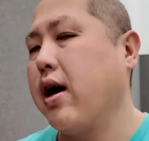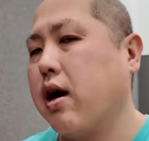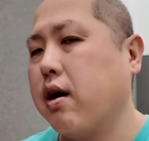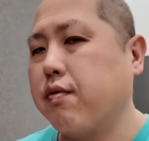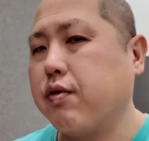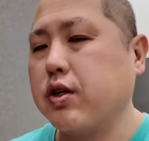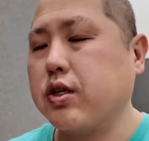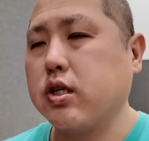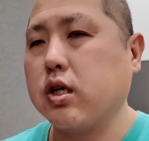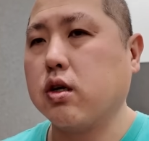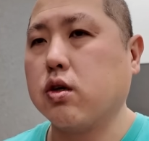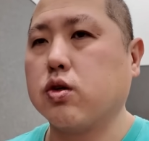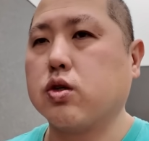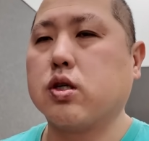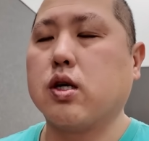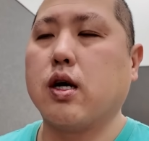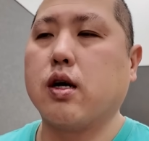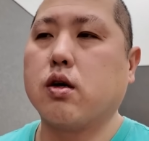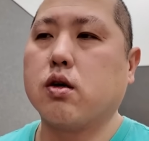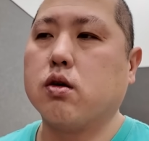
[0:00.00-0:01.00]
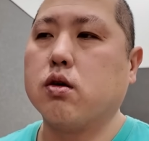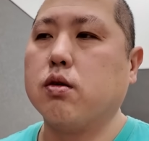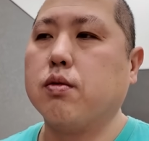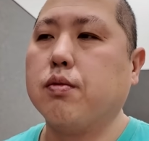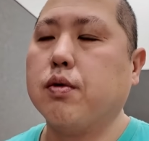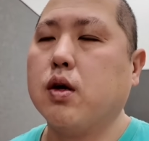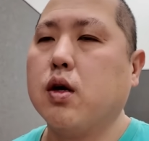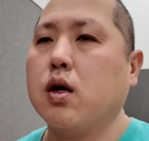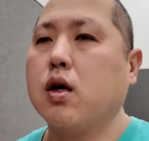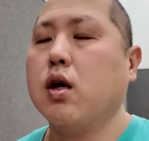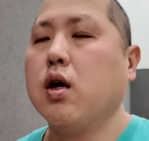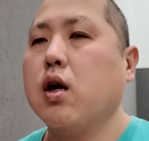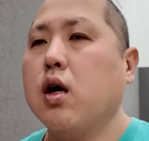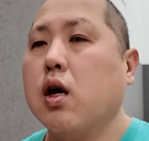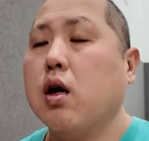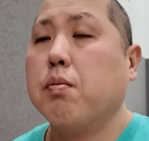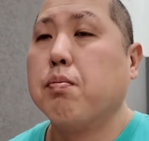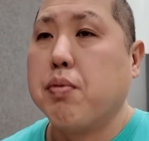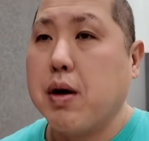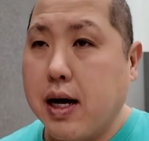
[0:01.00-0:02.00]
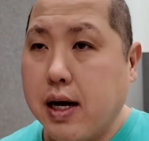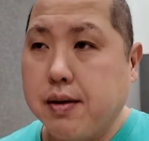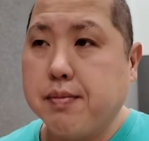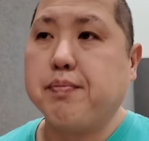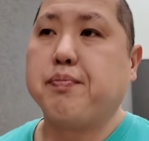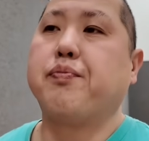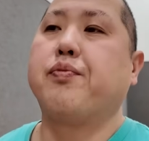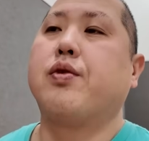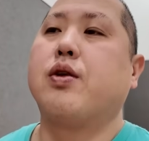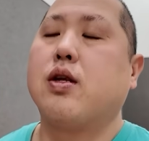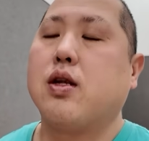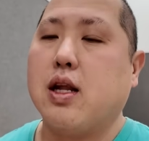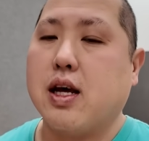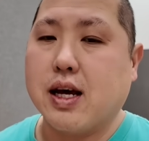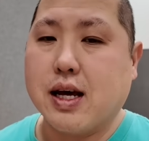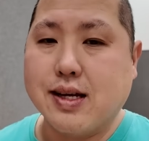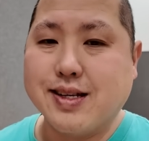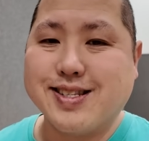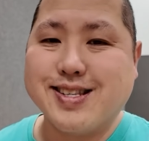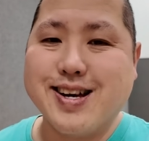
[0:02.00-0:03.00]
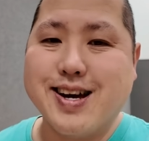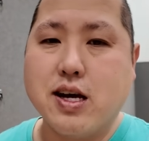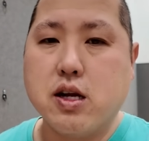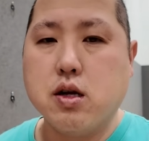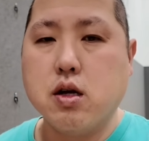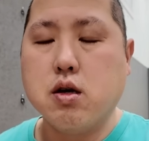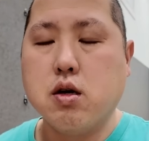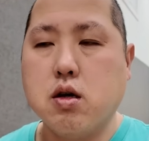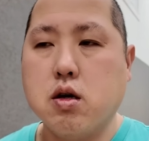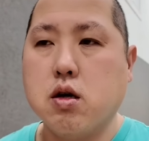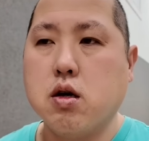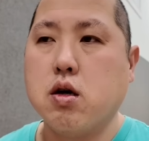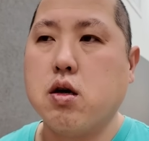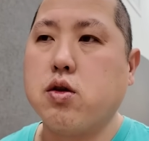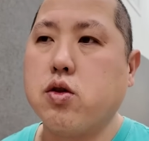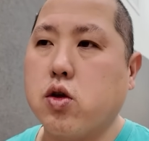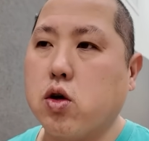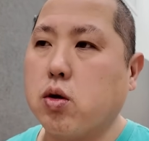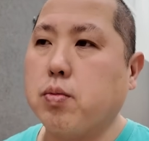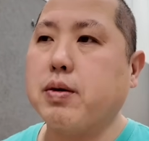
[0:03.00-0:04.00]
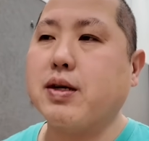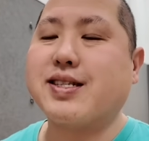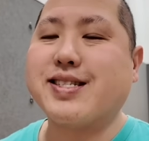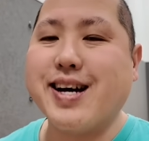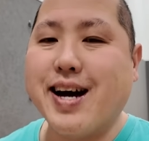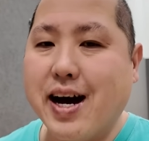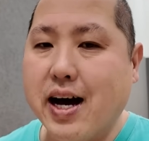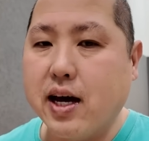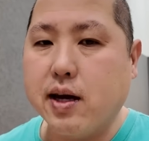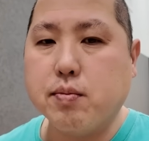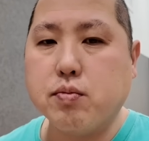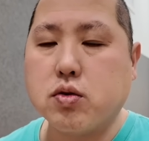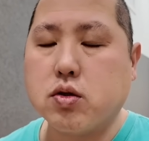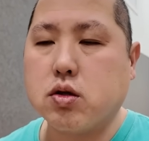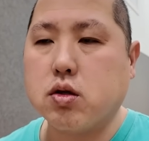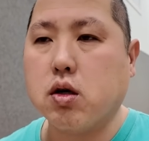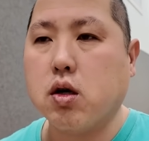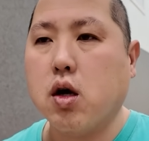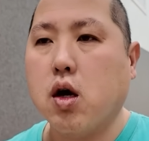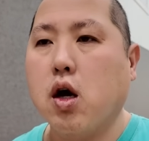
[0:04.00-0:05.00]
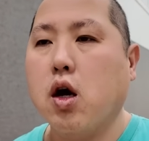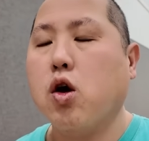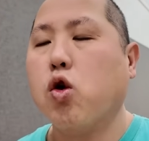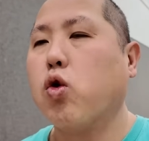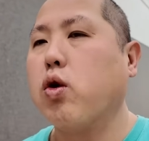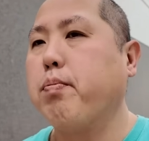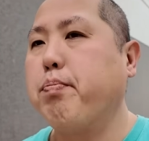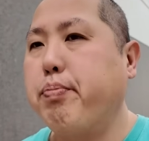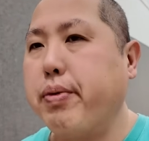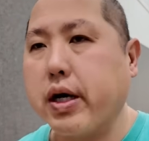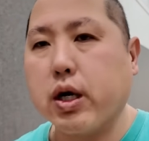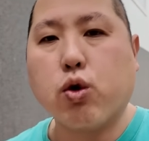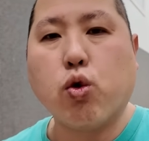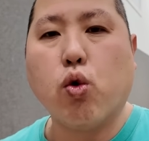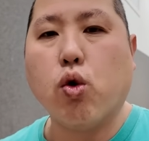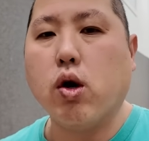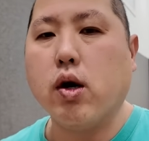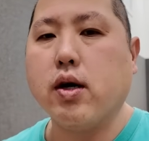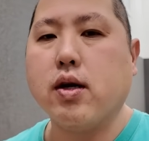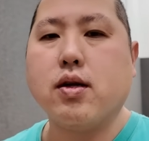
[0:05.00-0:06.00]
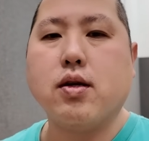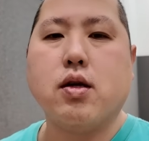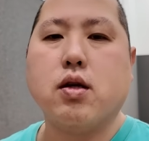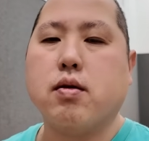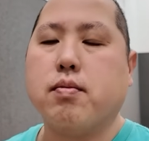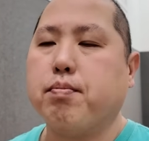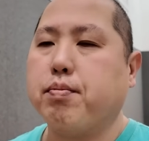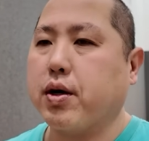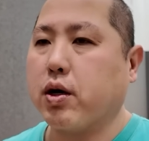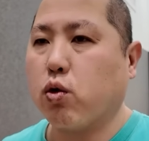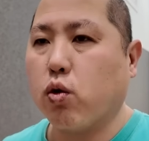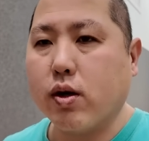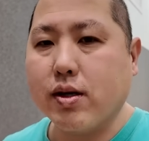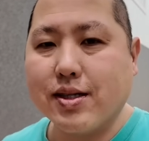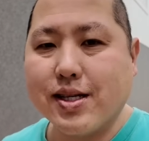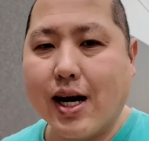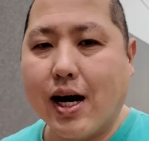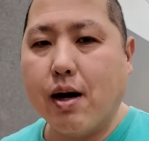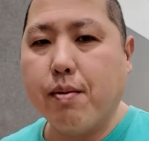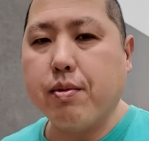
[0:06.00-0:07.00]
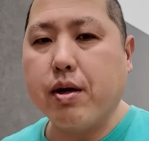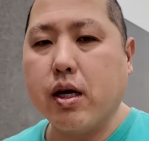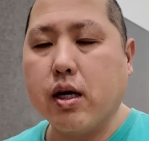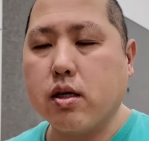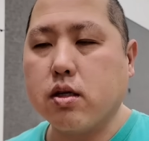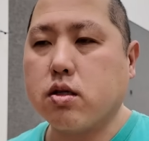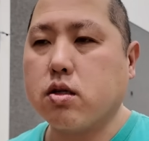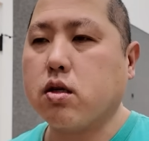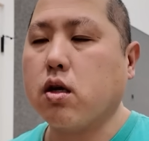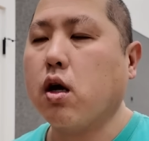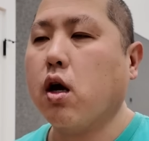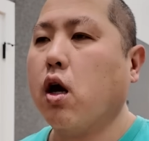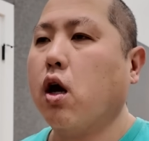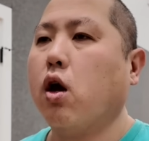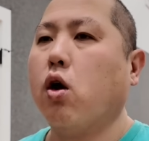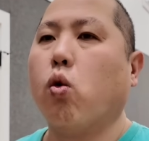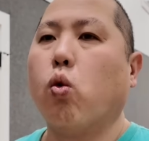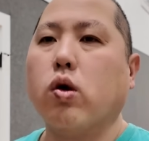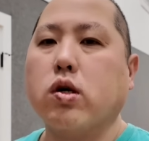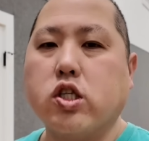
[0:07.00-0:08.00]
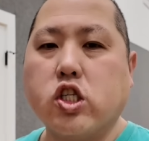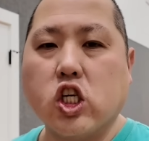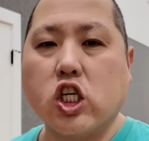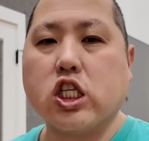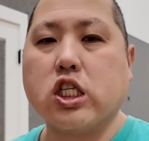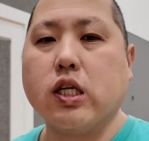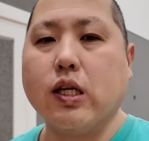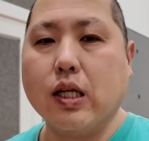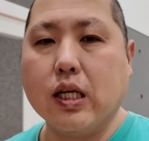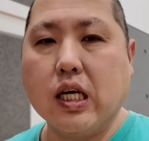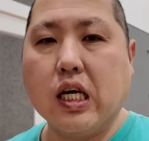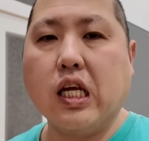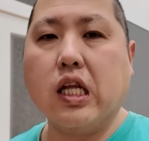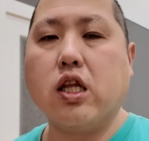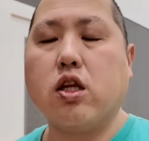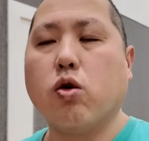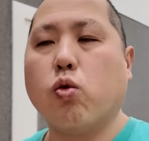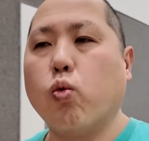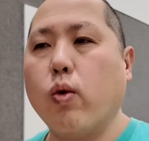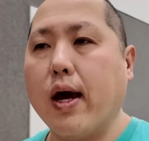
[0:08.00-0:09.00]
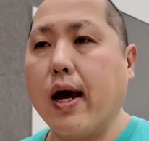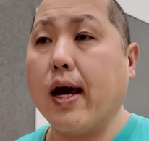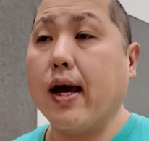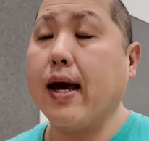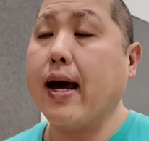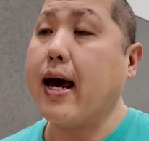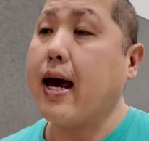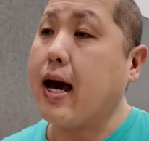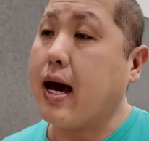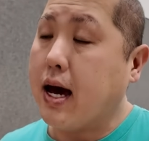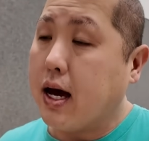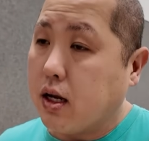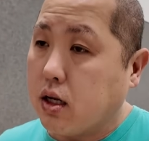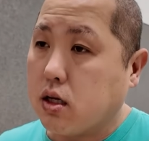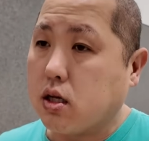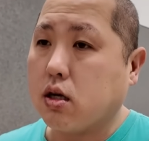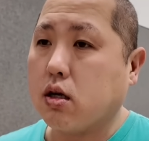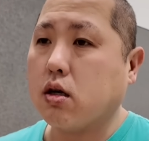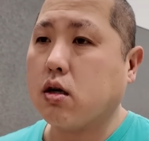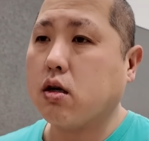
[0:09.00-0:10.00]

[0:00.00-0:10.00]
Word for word: every single cycle. But like I said, there'll be times where Bitcoin dominance will just lead the way. And